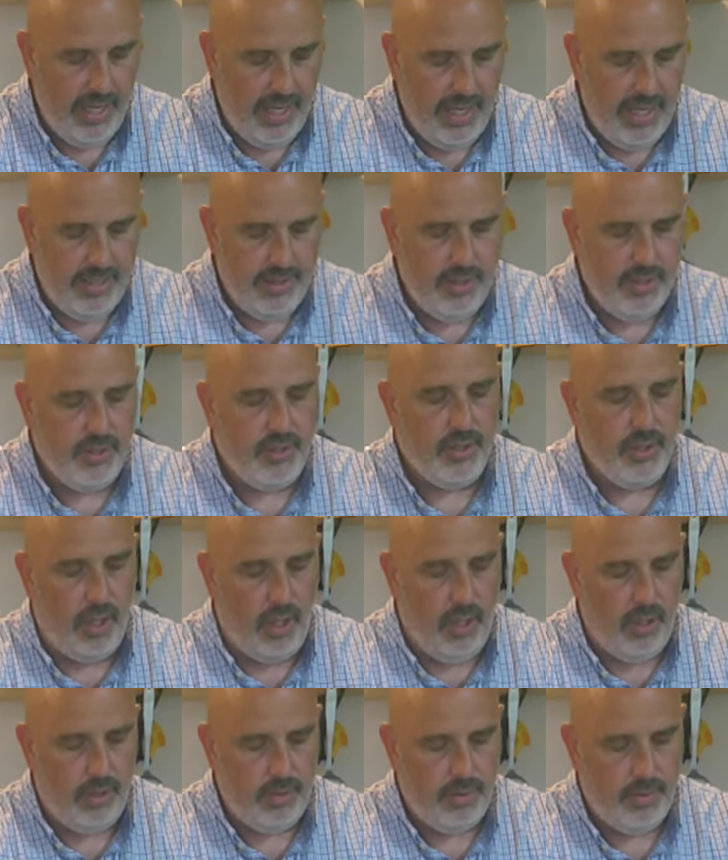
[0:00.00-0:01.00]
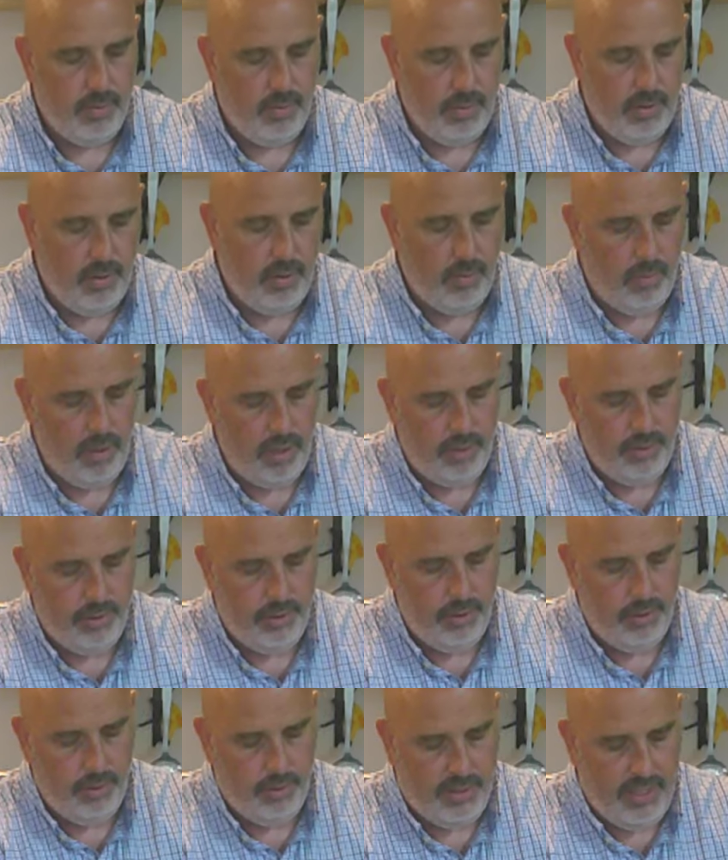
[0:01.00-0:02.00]
add the salt, we're going to want to
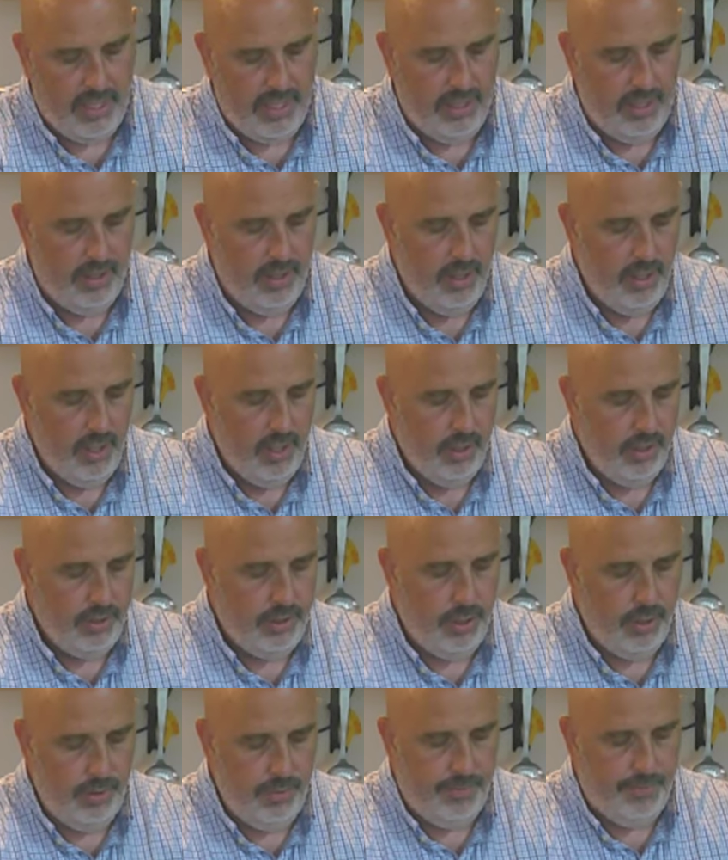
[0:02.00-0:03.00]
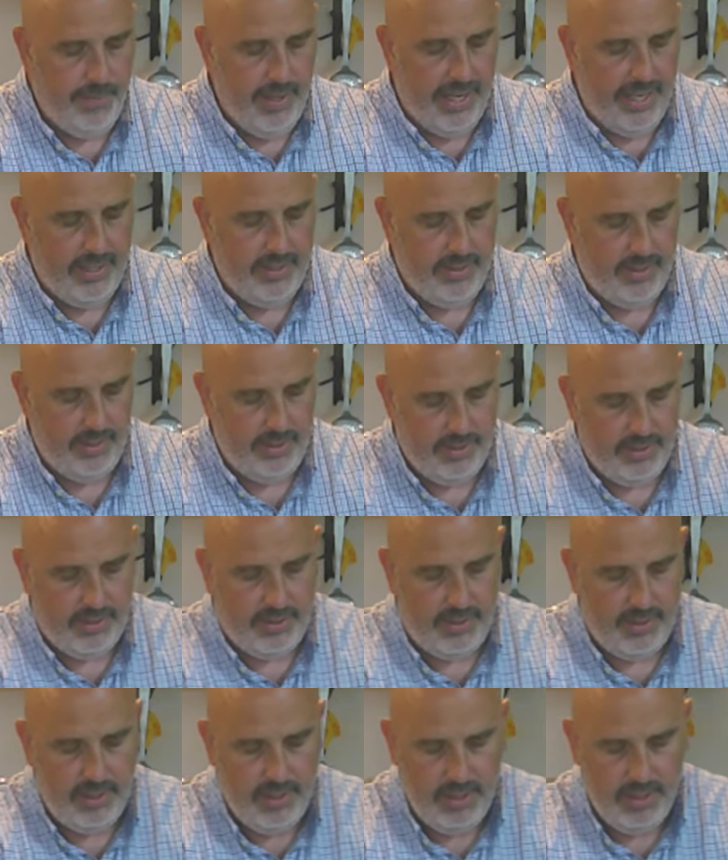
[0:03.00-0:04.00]
do kind of 2
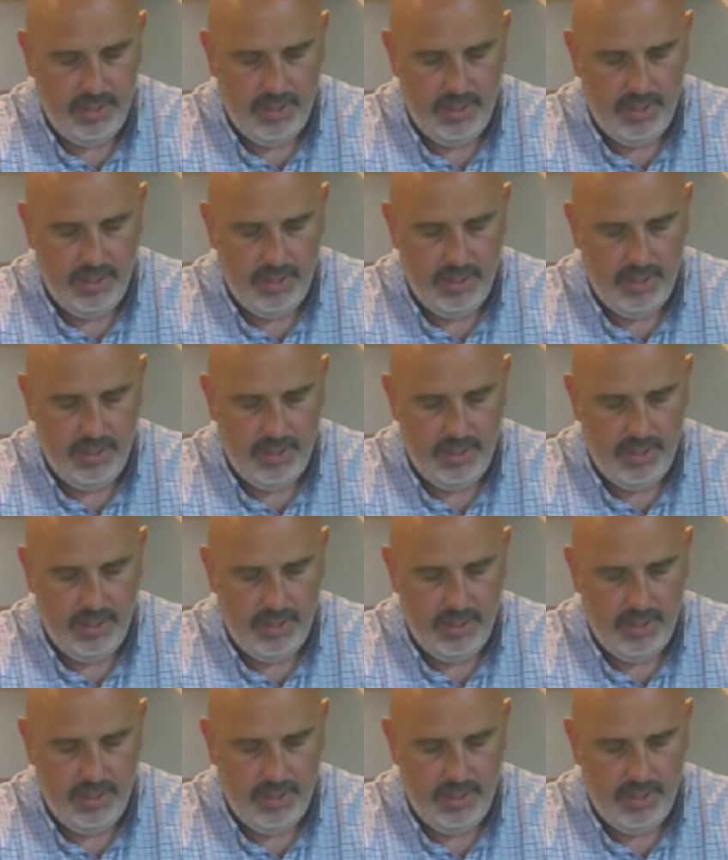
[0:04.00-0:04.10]
phases.